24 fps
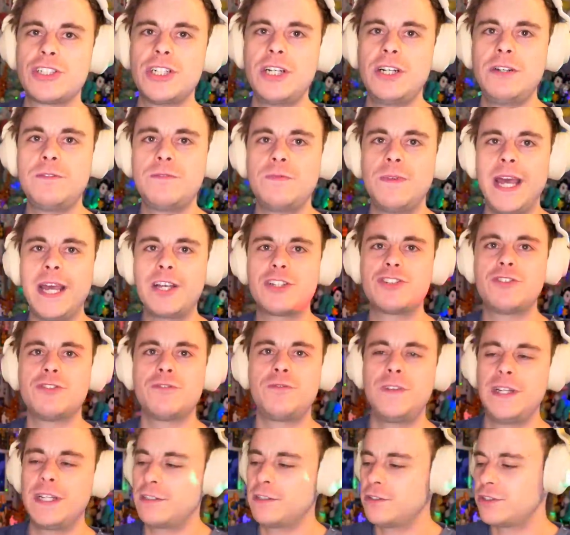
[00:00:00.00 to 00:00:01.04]
No extra
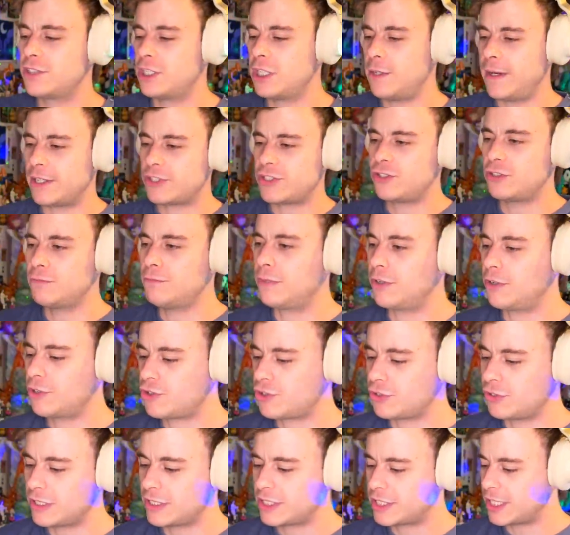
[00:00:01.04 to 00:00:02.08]
figures, no extra merch
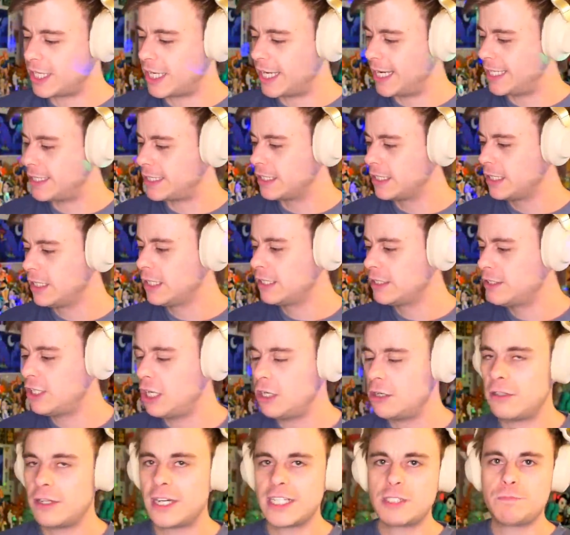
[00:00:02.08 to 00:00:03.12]
on the side, no
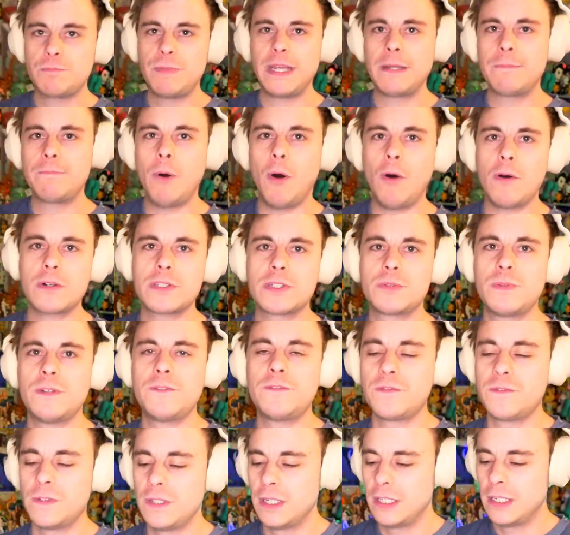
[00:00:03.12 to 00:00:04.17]
nice big box
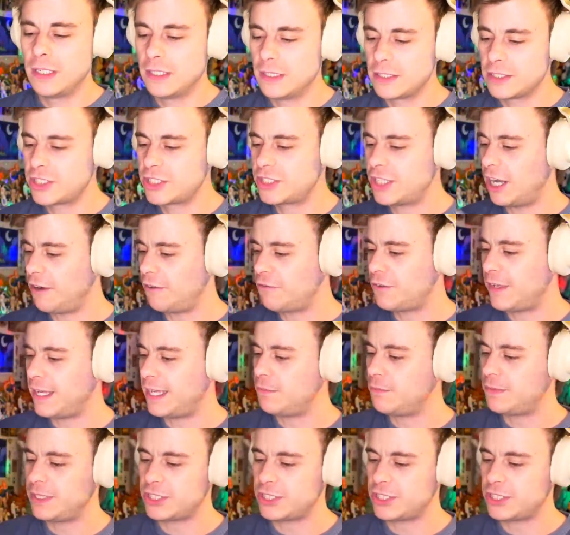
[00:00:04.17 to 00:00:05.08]
with stuff in.